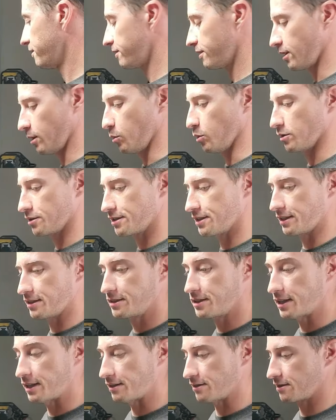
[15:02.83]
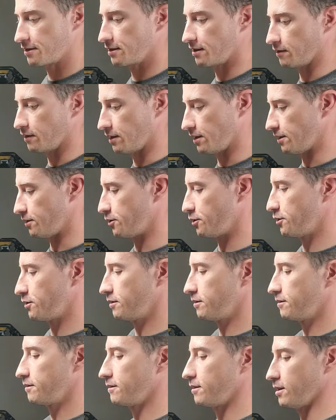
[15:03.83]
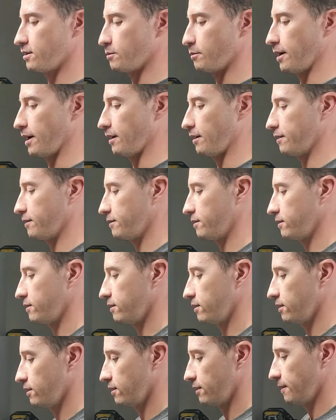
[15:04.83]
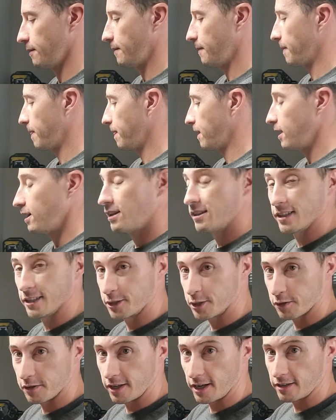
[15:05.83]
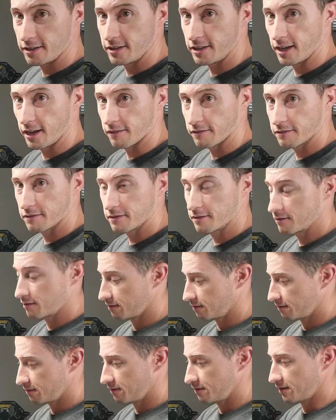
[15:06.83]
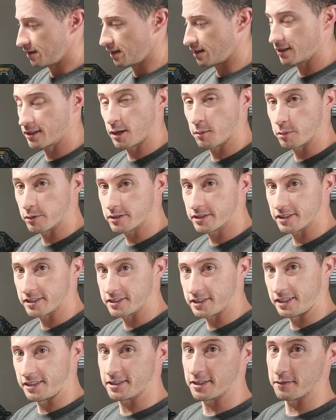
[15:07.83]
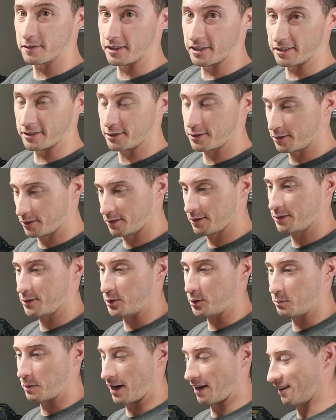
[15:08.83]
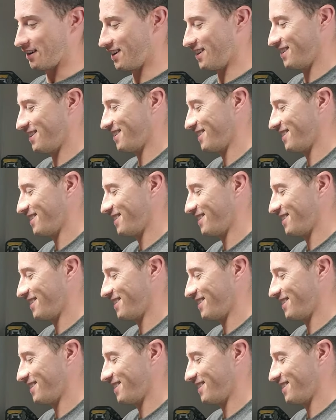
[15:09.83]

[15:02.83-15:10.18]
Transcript: A couple 16ths of an inch doesn't matter. Unless you're the ATF, then a couple 16ths of an inch do matter.